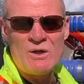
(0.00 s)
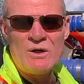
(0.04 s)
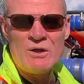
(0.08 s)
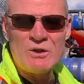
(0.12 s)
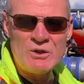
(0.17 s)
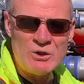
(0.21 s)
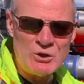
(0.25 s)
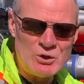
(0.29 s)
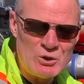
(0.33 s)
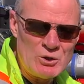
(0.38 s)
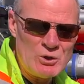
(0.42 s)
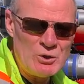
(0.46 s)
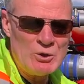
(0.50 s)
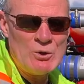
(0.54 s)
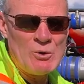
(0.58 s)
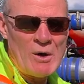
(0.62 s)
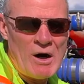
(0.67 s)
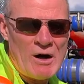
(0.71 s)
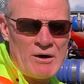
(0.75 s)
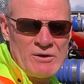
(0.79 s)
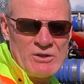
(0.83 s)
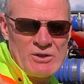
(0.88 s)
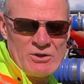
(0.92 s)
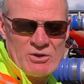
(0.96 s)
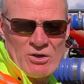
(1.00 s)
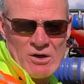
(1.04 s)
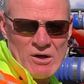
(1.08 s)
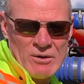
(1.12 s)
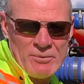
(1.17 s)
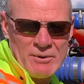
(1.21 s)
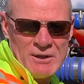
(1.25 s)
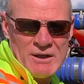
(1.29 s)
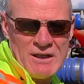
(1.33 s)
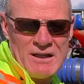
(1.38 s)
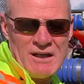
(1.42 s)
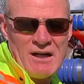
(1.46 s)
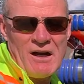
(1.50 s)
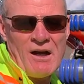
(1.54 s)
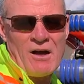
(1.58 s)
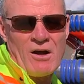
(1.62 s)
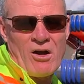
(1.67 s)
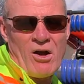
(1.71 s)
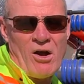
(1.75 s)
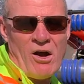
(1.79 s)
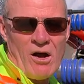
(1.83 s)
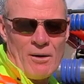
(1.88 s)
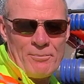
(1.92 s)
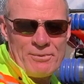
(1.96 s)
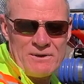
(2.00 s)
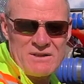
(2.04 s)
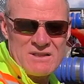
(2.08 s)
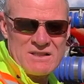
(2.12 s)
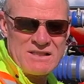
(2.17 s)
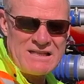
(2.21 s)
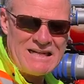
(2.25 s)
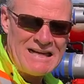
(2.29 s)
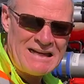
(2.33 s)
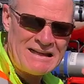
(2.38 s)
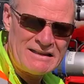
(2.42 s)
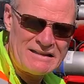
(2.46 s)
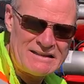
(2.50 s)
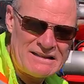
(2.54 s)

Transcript: you are determining a competency and